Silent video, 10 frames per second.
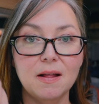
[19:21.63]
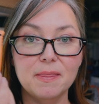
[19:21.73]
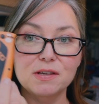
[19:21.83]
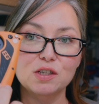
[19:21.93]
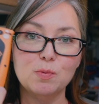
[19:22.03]

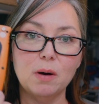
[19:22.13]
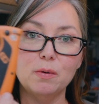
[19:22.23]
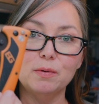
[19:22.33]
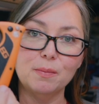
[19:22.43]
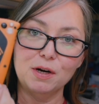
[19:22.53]
This is
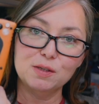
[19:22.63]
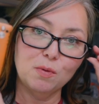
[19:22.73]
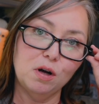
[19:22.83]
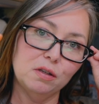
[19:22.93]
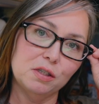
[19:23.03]
probably my
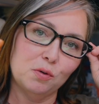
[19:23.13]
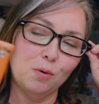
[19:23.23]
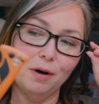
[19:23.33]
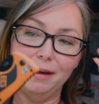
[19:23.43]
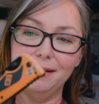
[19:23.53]
smallest
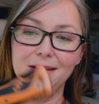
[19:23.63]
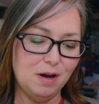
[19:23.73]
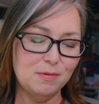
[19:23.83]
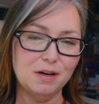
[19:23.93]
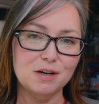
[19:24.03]
one.
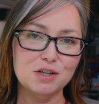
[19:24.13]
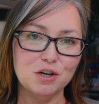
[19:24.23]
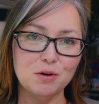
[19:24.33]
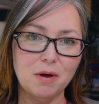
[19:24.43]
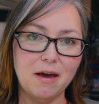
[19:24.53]
I'm not going to show
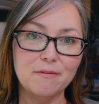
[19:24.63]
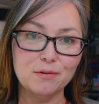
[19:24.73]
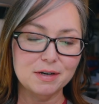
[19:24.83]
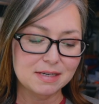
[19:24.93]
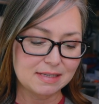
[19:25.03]
you
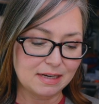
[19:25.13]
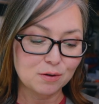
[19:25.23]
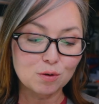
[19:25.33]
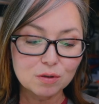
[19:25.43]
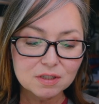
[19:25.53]
every
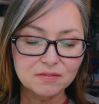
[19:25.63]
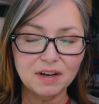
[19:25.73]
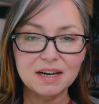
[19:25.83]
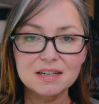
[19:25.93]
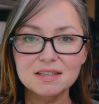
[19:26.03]
single
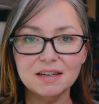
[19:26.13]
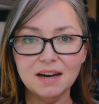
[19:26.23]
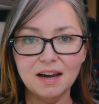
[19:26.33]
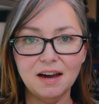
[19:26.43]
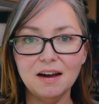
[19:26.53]
device that
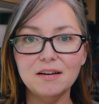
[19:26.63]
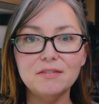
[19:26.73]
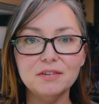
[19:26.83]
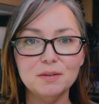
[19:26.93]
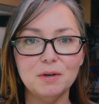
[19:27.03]
I
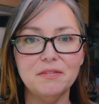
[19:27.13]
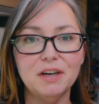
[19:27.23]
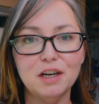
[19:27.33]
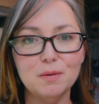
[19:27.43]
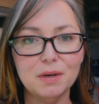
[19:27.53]
have in my
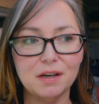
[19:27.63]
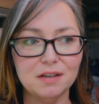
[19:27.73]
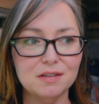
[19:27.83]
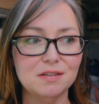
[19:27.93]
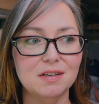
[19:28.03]
van
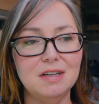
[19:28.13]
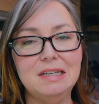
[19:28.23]
because